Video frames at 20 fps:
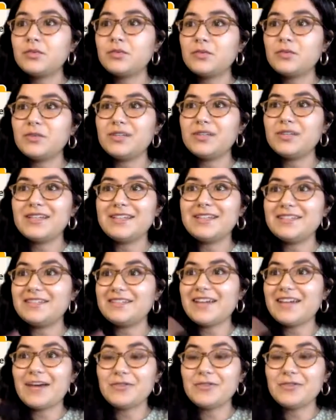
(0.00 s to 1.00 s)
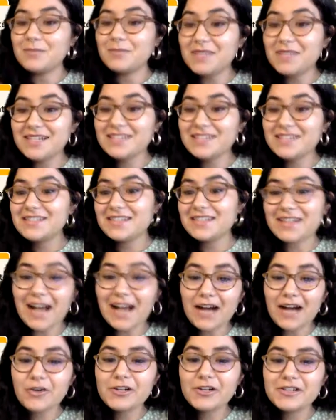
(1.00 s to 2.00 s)
We can count the minutes and
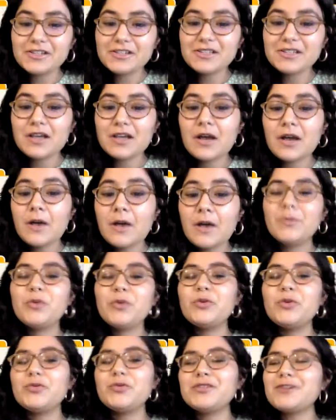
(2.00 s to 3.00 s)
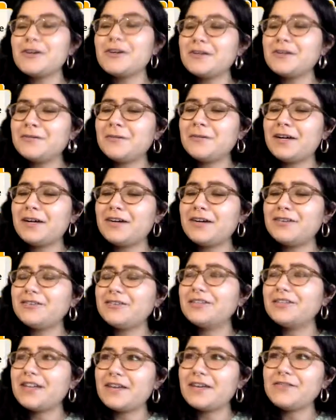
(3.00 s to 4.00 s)
hours, but when we're talking about
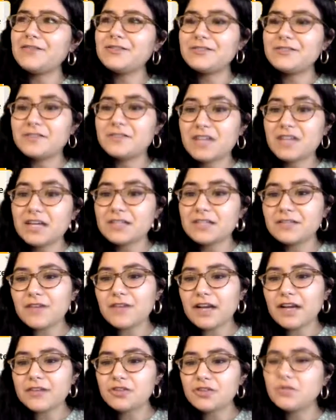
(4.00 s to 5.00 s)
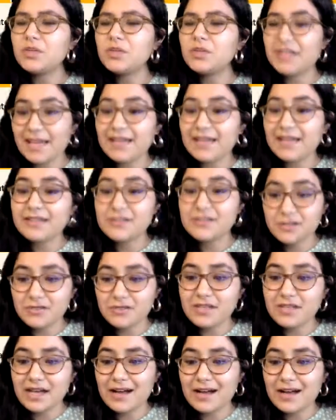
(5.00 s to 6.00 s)
level of satisfaction, we can't do
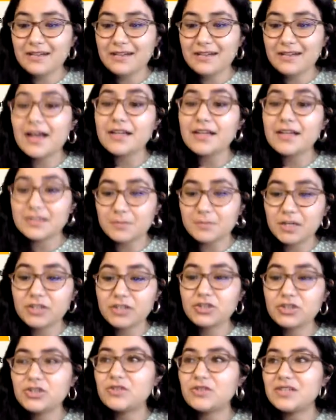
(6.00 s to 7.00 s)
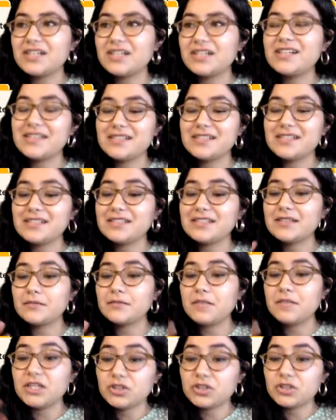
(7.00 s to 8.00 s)
that as much. So there is
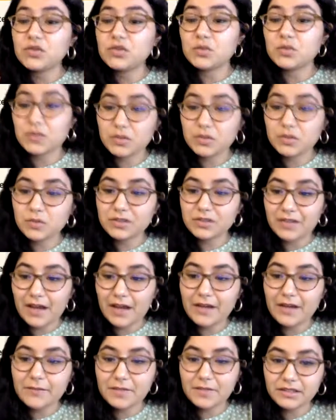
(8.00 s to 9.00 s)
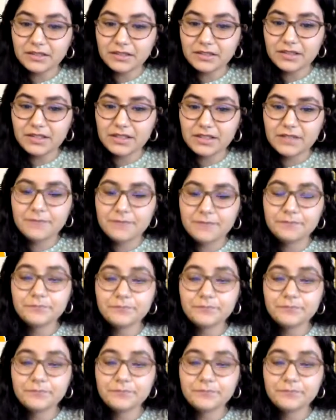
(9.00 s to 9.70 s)
some issues with reliability.